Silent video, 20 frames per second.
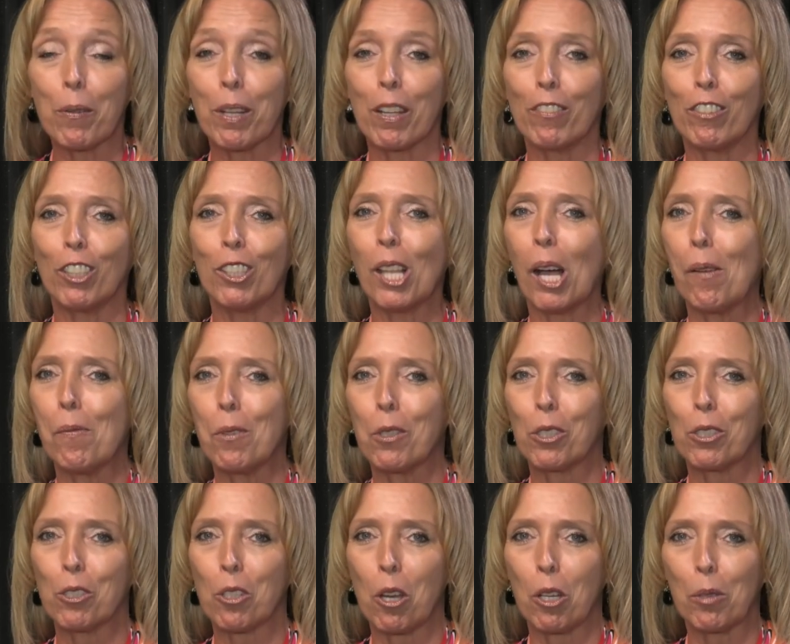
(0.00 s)
We have a lot more
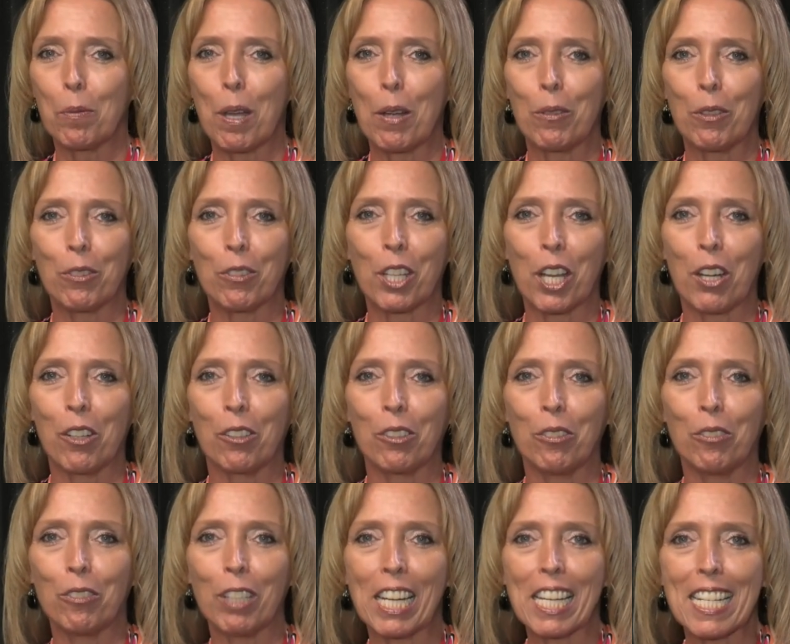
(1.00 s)
to talk about with
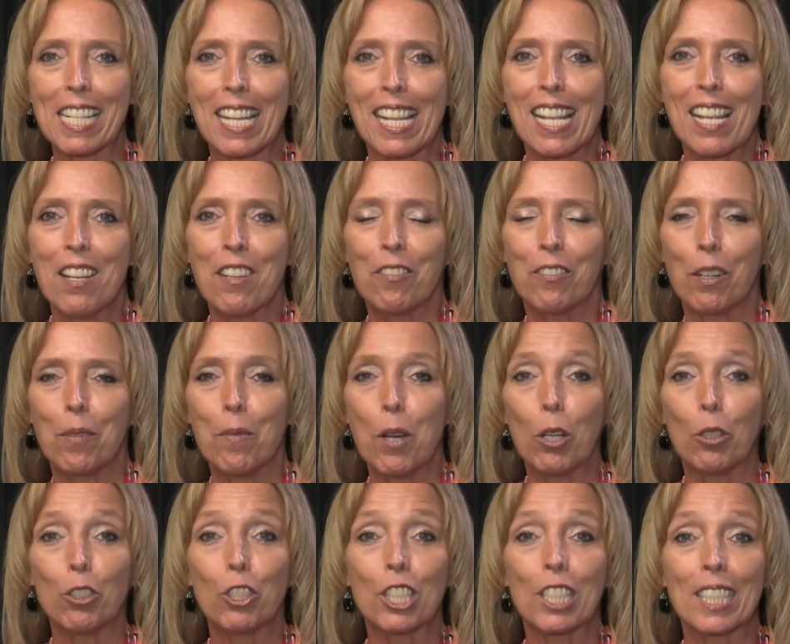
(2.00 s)
Carolyn Raitt from
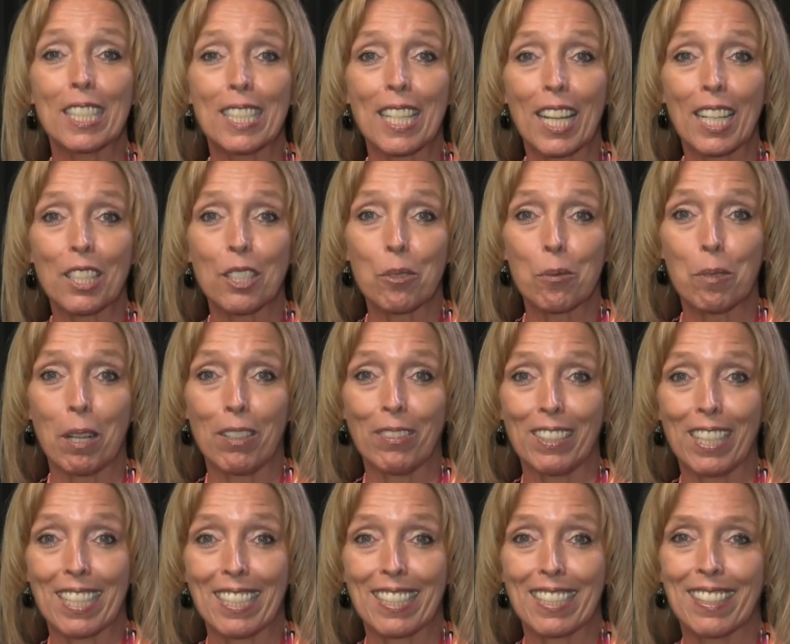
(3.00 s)
Ocean Sands
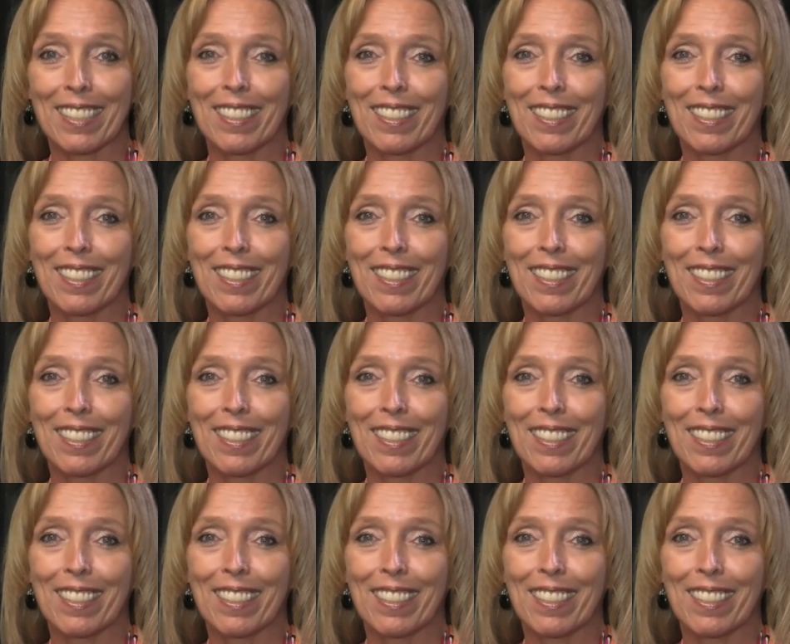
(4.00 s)
Wellness.